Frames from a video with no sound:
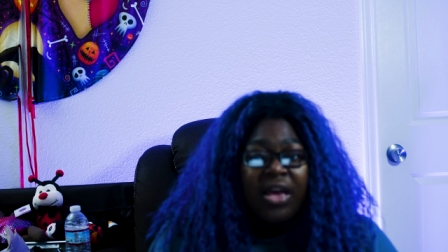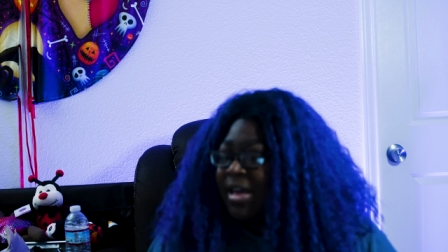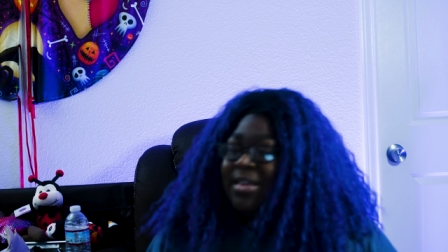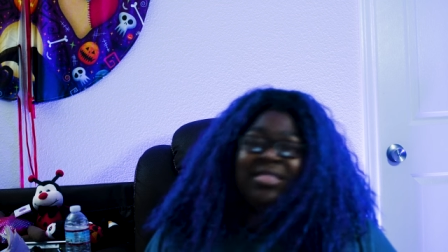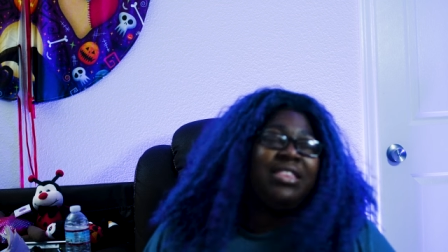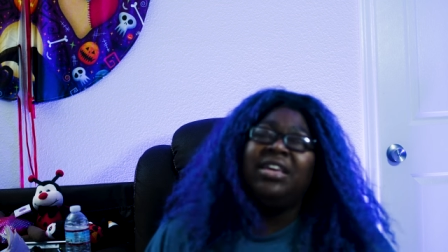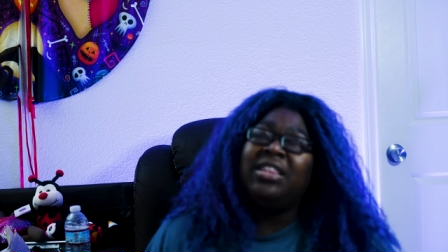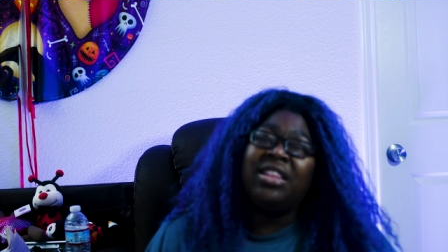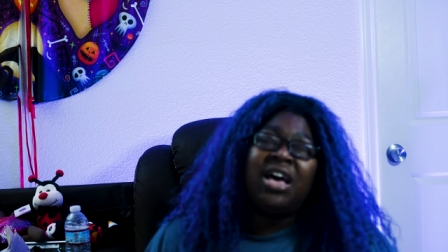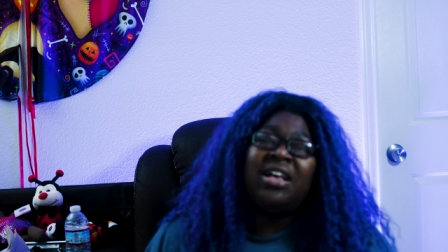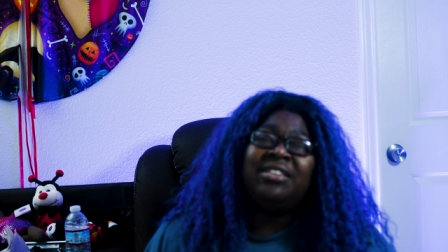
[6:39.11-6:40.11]
The Lot
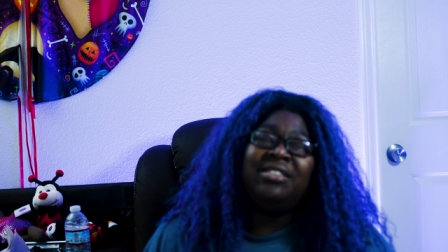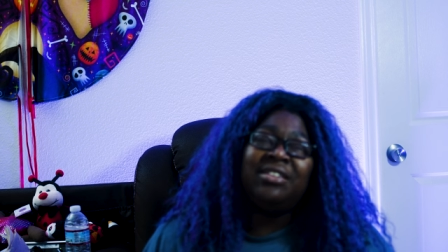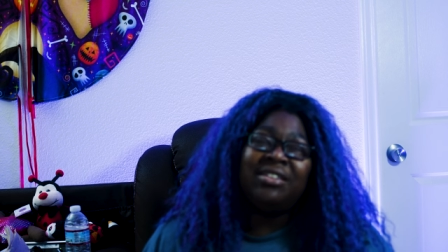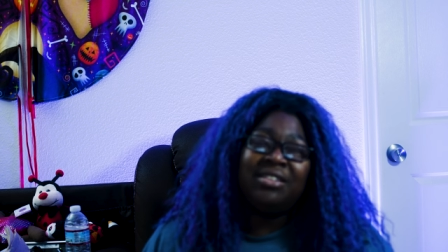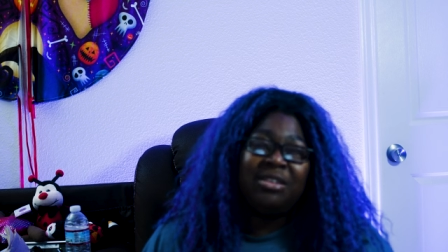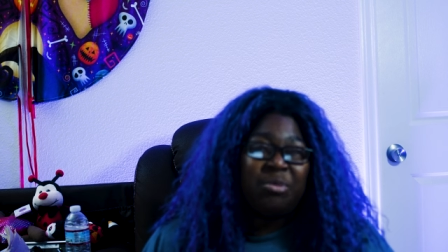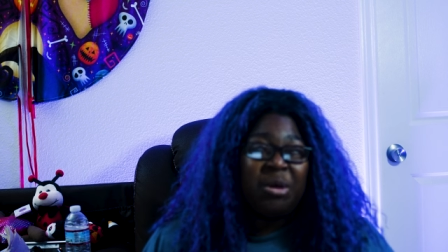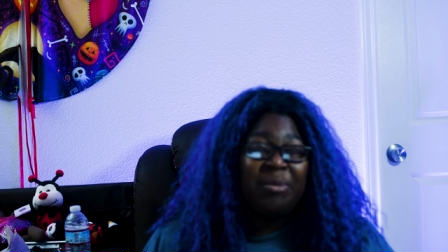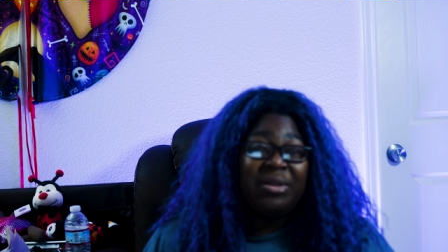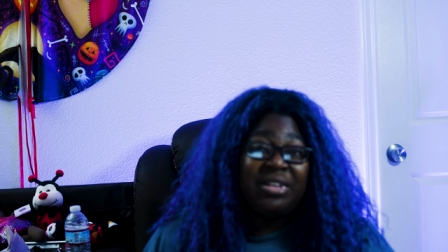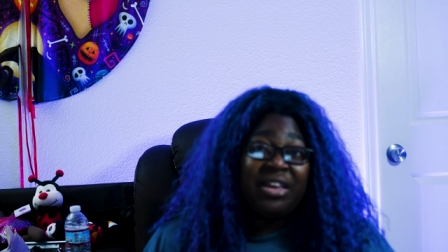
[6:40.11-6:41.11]
6 experiment
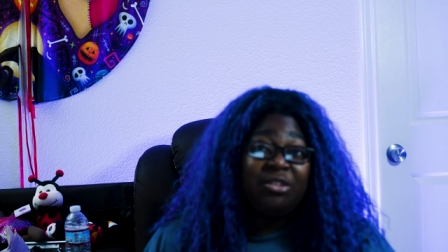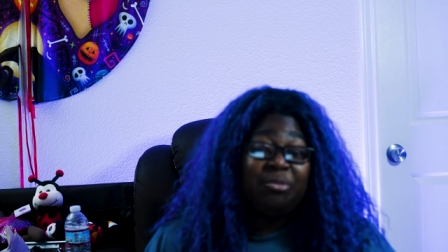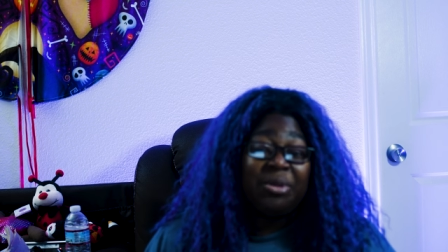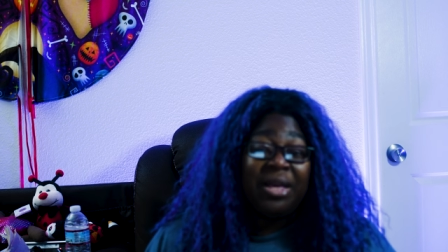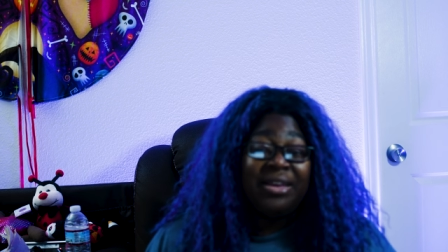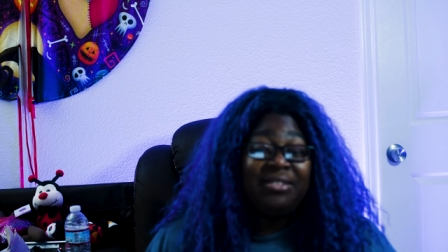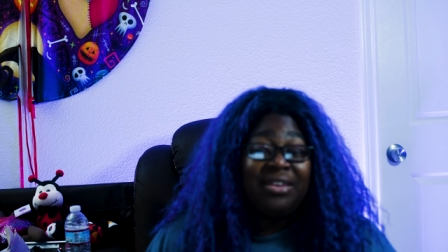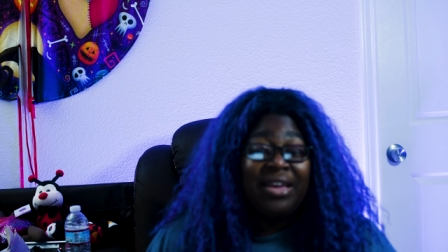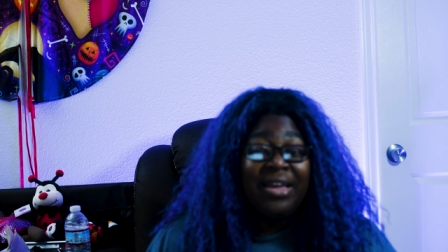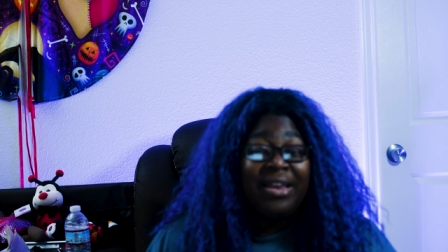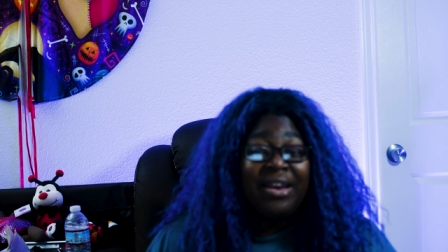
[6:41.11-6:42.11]
takes place
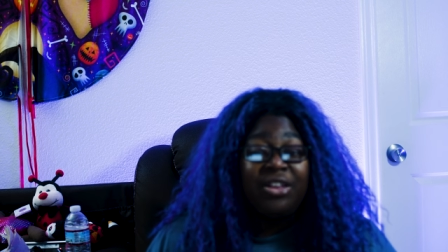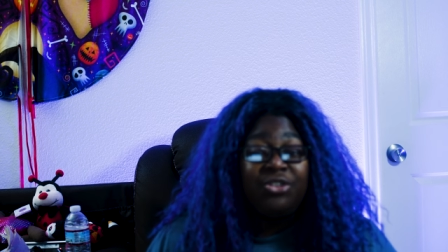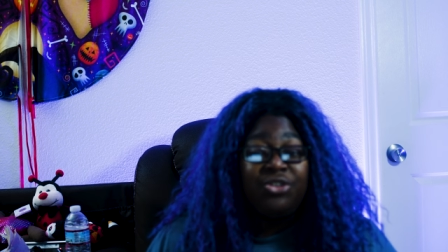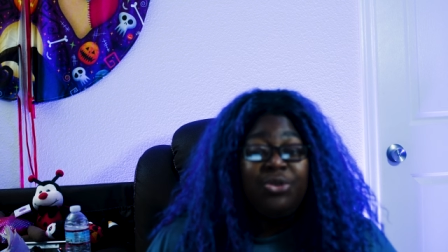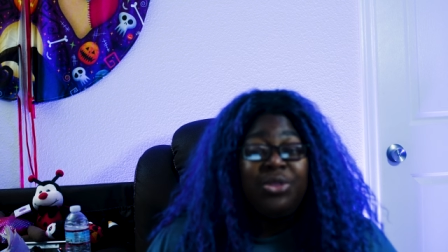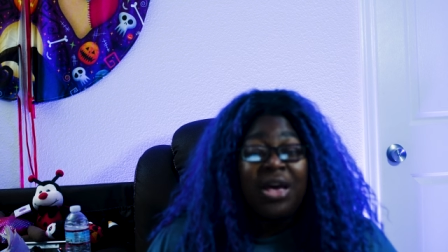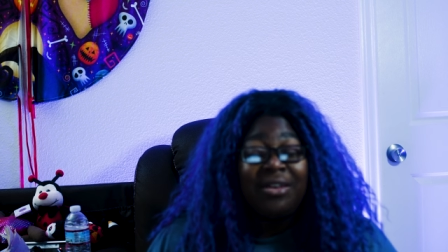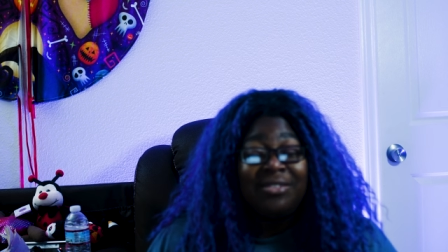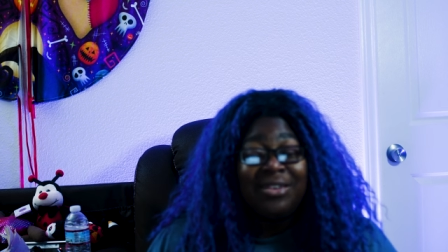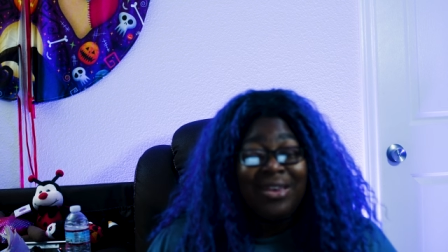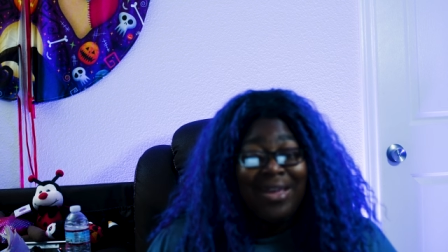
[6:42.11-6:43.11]
in
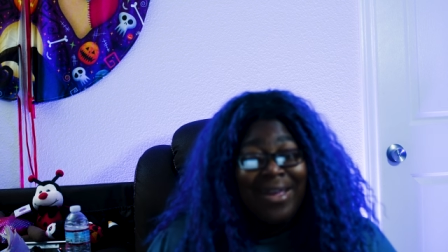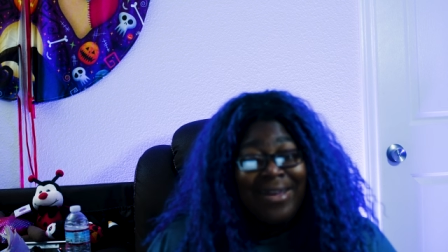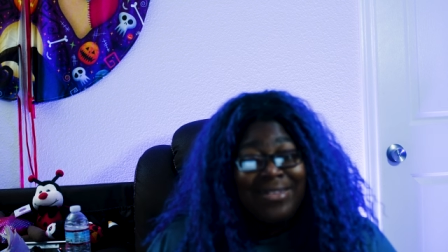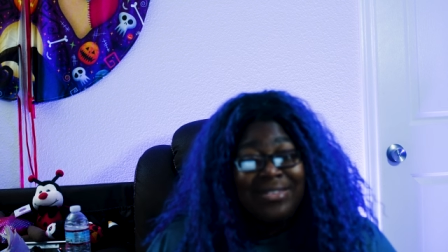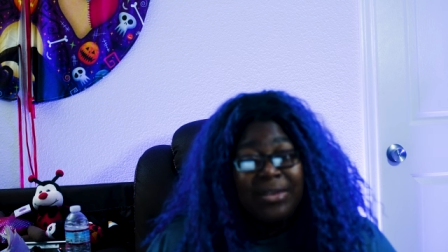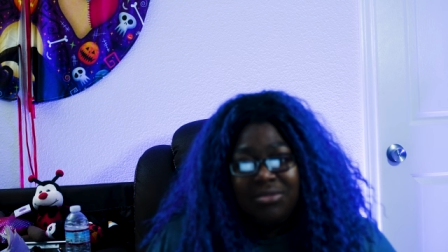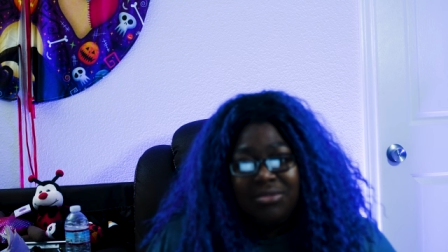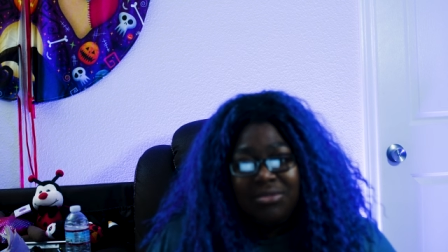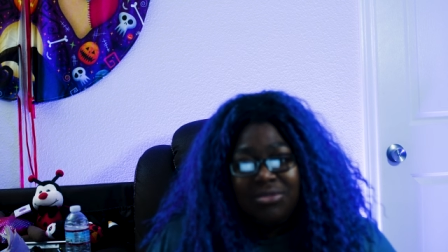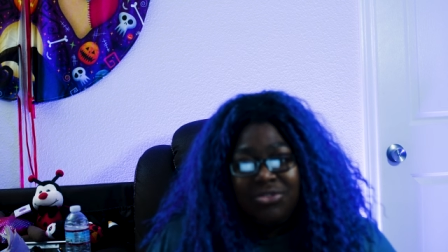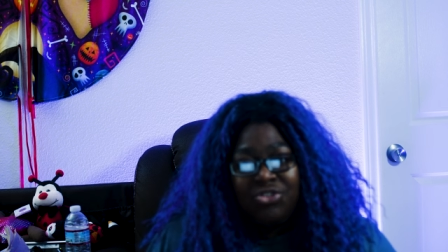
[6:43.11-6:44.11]
2008.
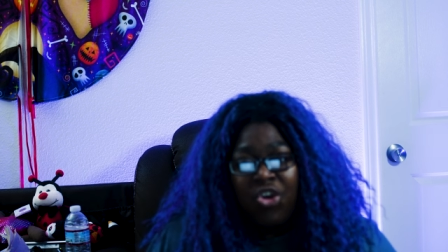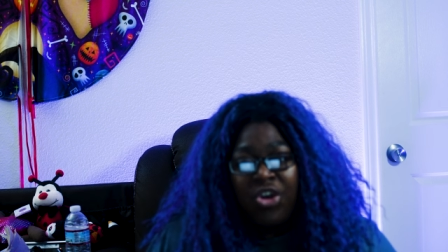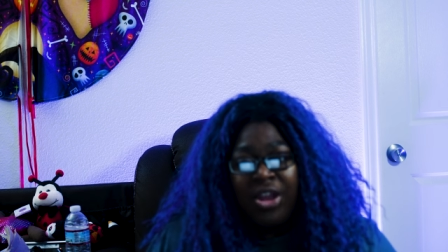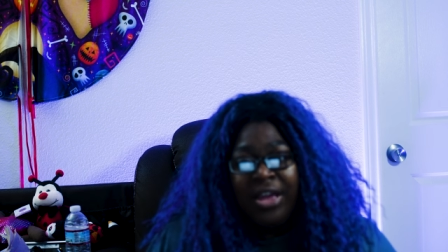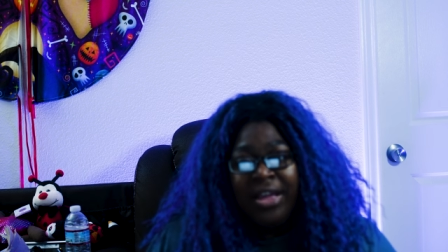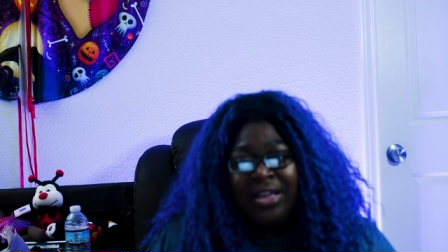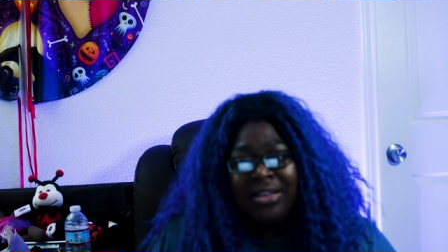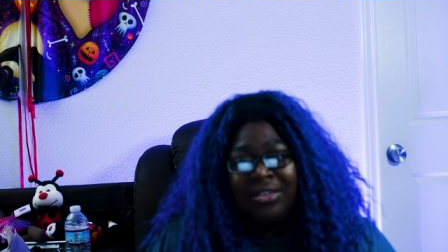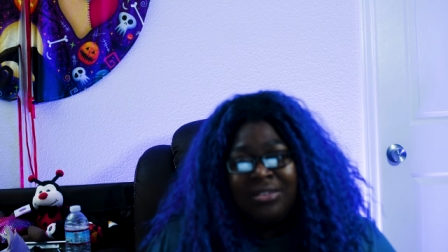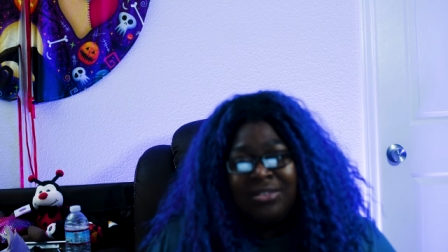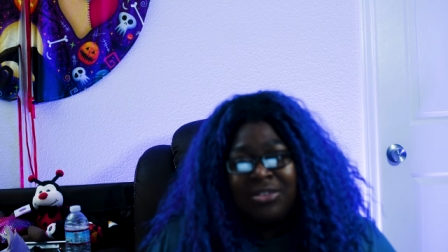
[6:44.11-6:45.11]
Charlie
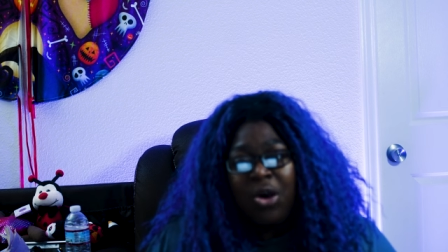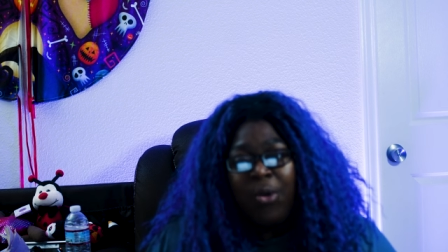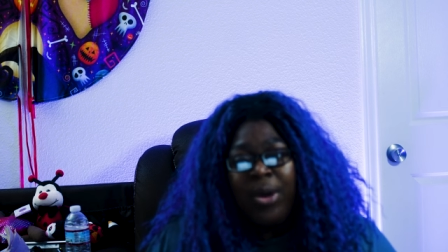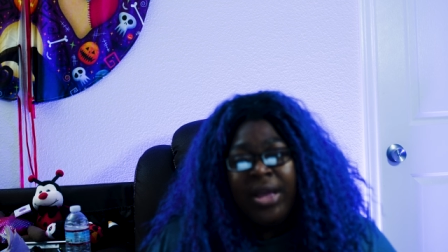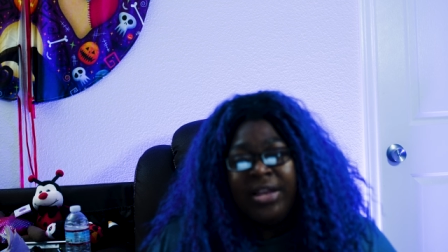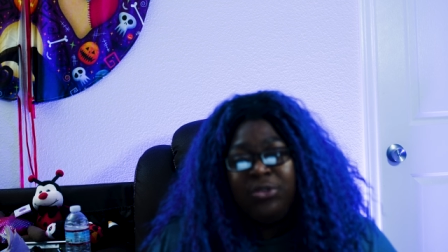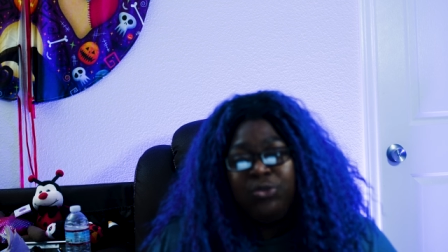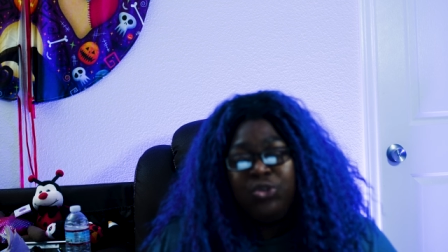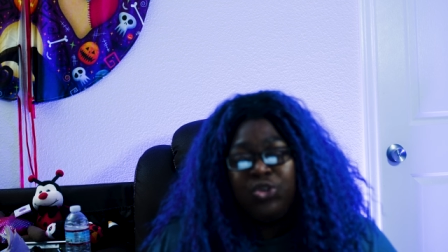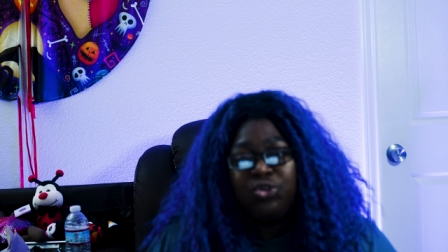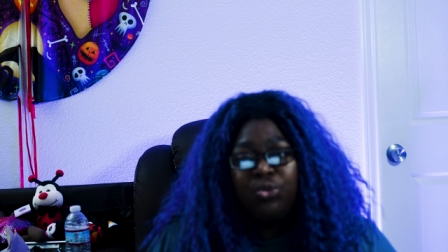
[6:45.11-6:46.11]
is going to
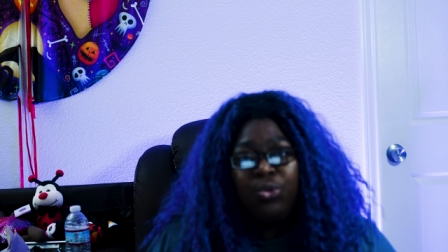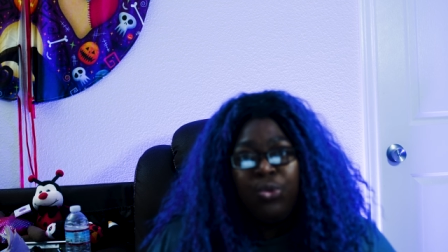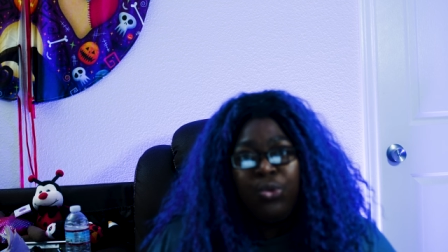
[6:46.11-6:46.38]
school.